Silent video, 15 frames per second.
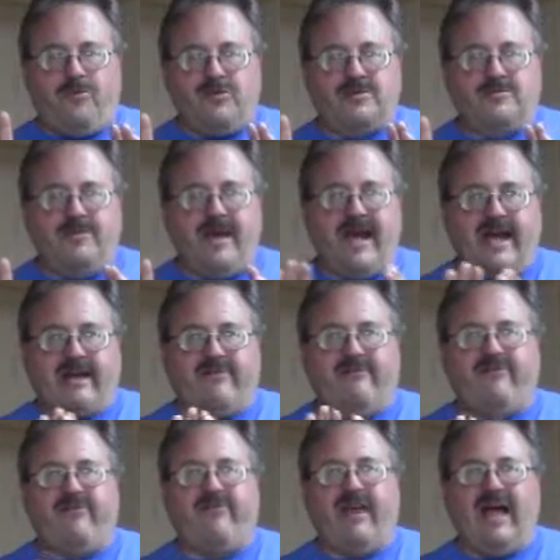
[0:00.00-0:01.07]
pushed back
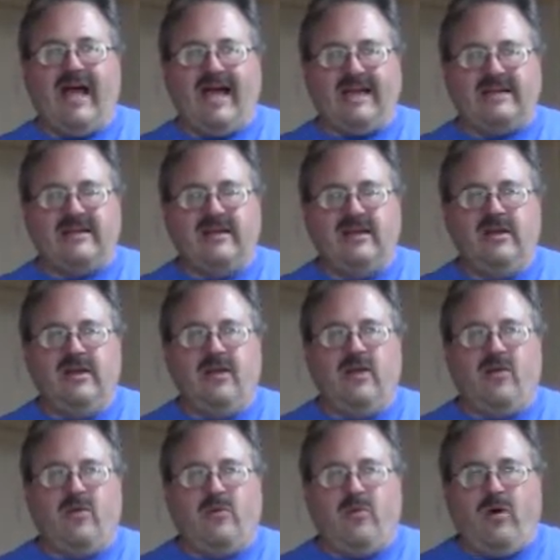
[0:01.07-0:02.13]
and flat
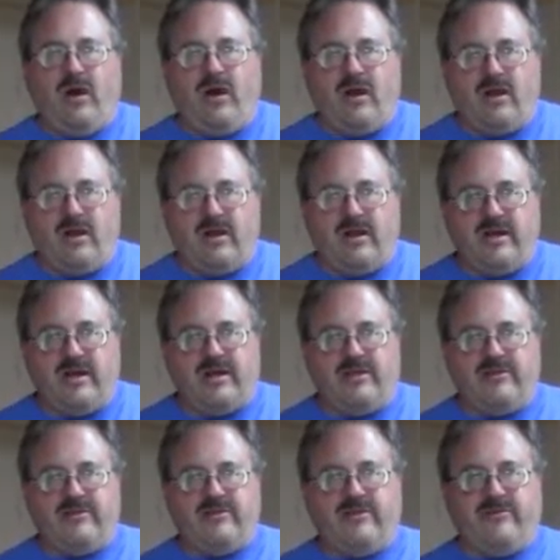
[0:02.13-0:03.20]
while
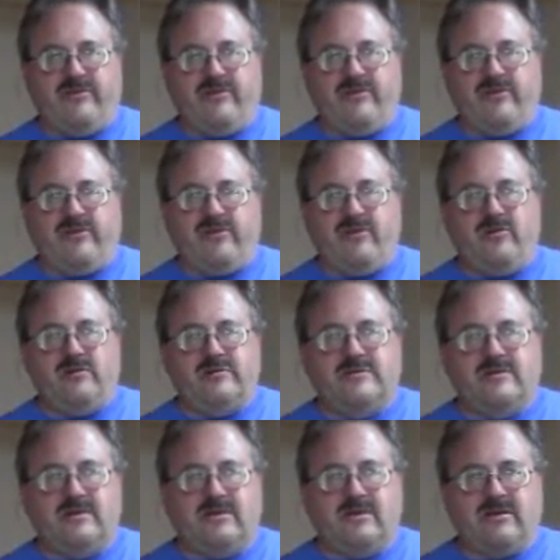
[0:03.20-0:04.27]
the
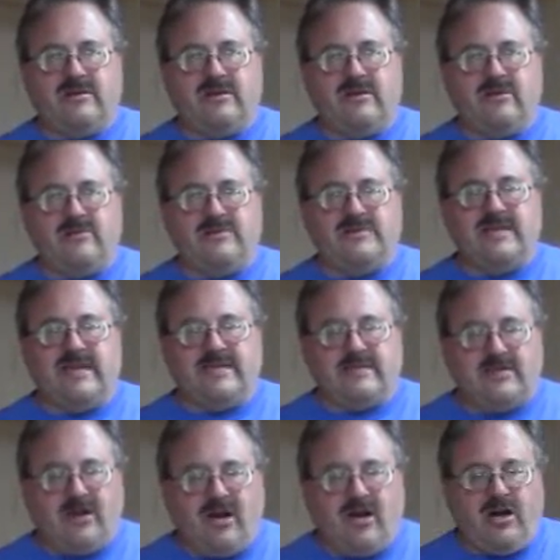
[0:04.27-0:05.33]
glue
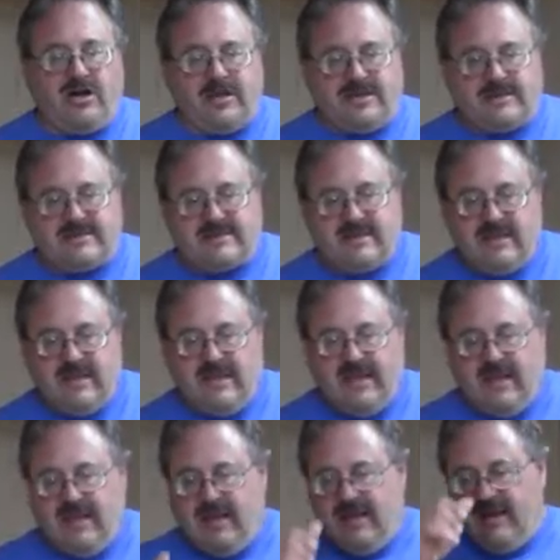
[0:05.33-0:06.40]
sets and hardens.
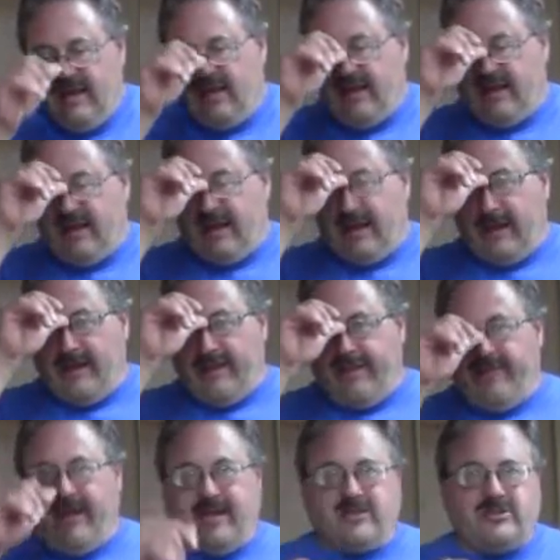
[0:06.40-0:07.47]

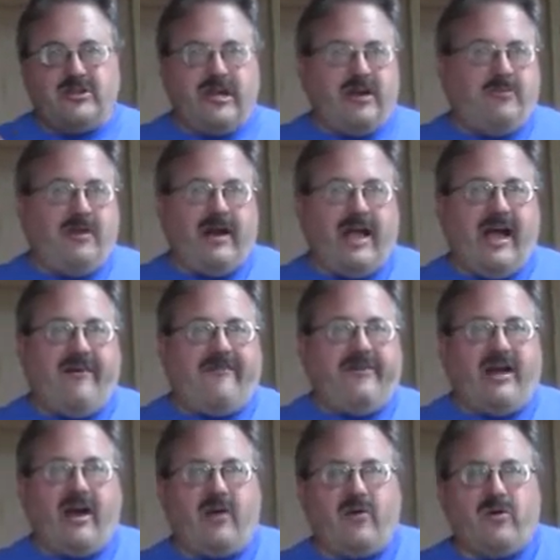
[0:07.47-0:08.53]
That should take about
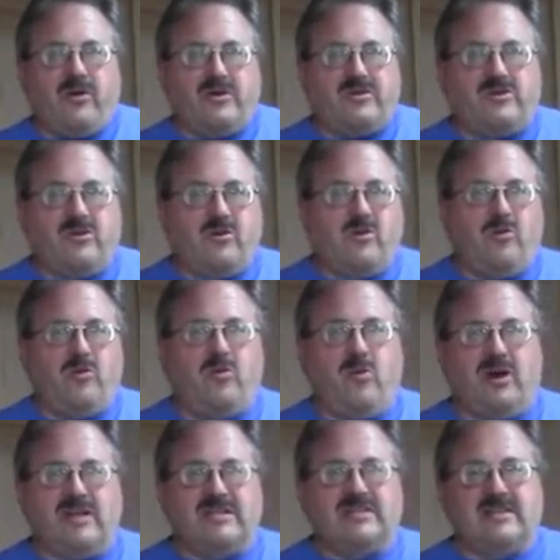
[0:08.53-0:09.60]
half an hour or so.
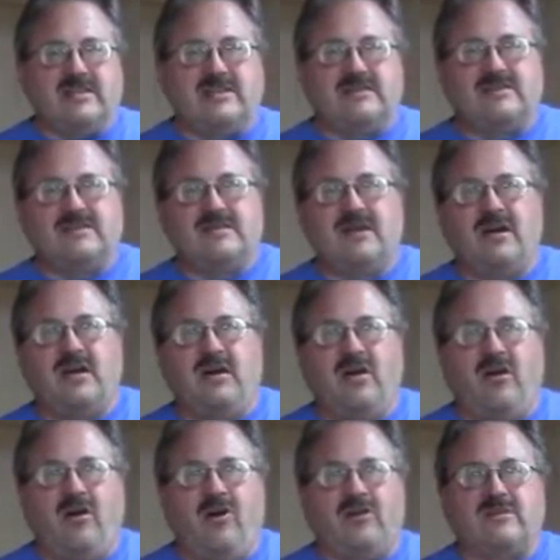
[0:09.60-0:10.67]
Once it's
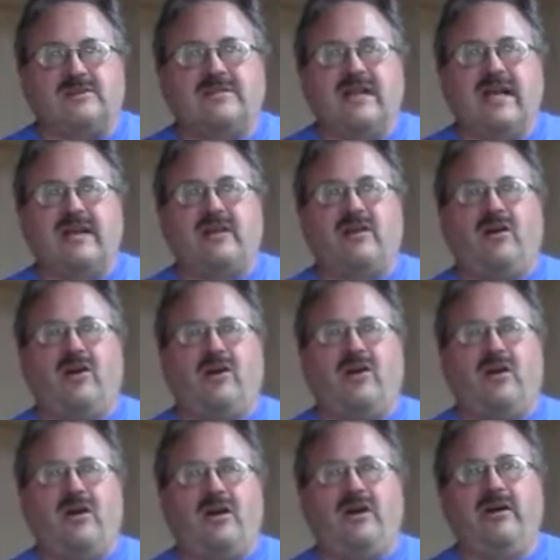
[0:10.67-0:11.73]
all set and
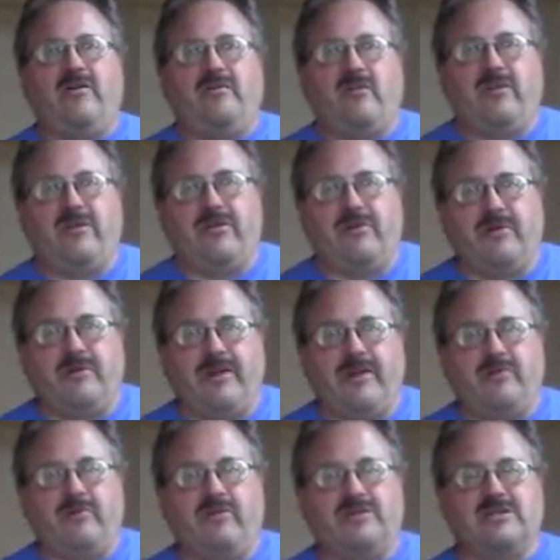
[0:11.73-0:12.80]
hard,
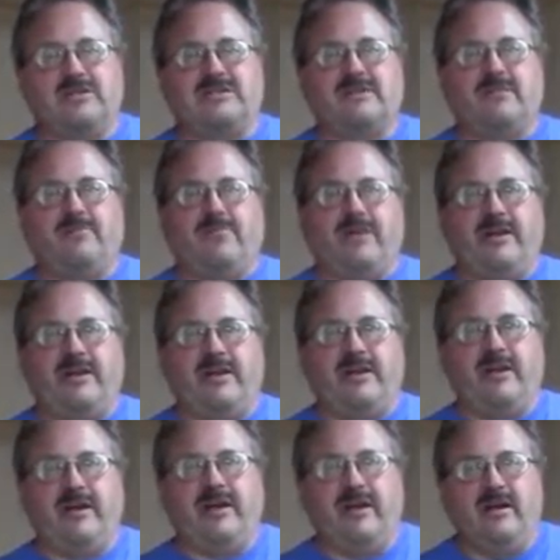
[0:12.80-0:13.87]
then we'll just
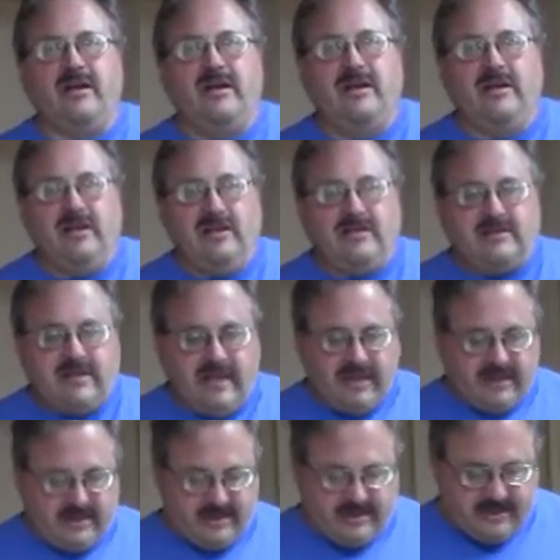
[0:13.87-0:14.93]
simply
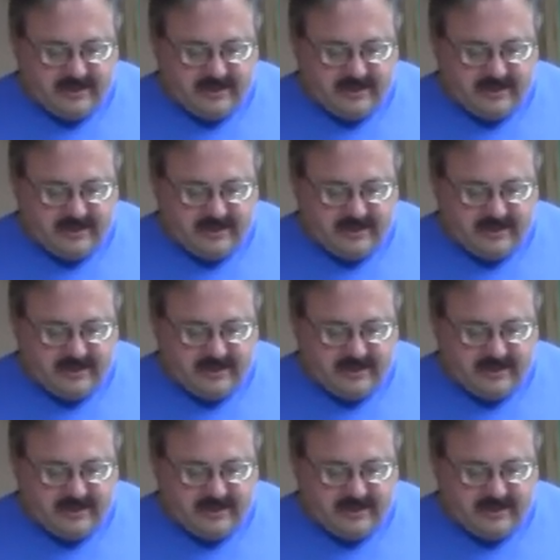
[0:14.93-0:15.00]
take